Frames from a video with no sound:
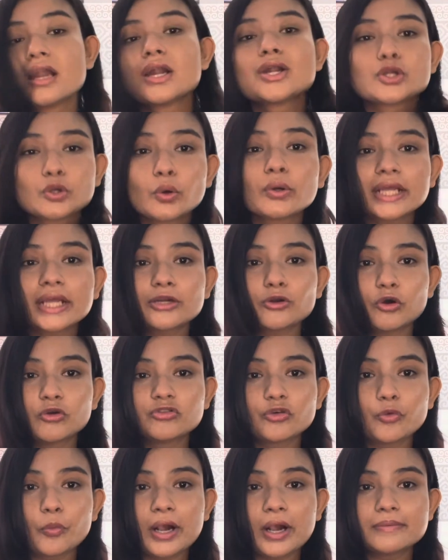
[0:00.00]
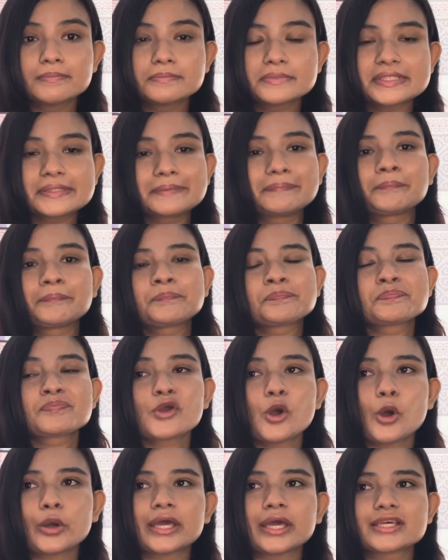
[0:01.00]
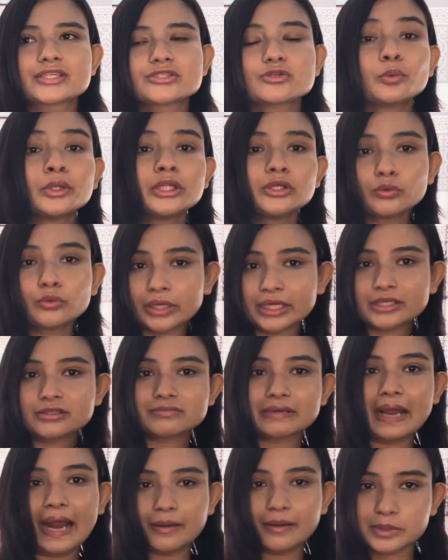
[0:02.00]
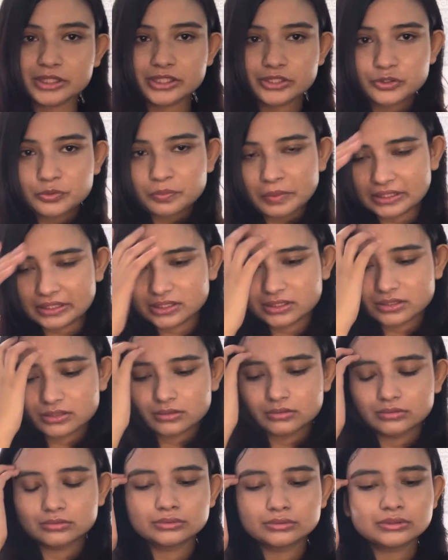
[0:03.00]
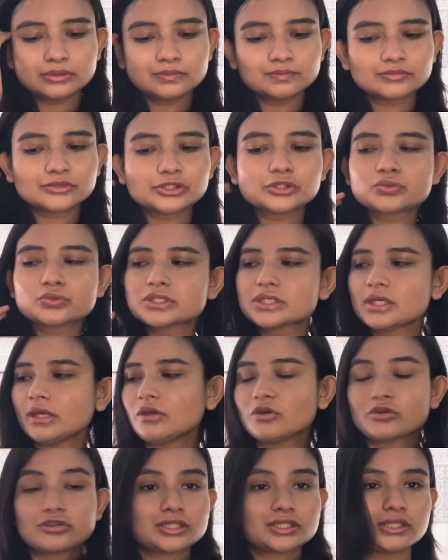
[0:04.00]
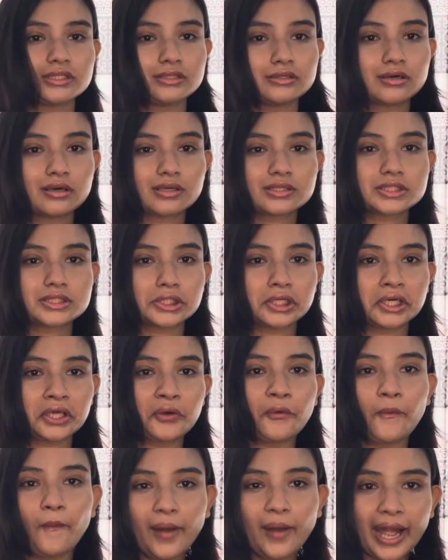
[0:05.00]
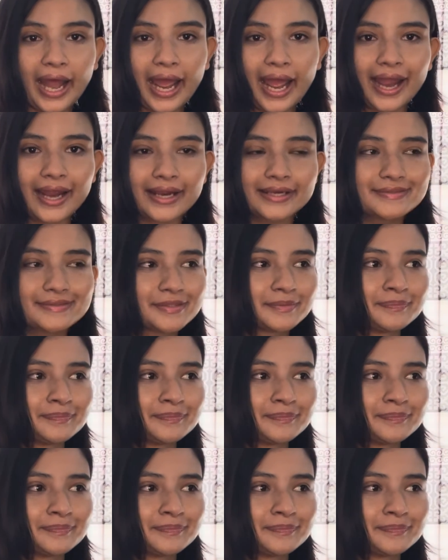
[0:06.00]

don't get overwhelmed okay so when you get admitted to medical school you see your seniors studying all night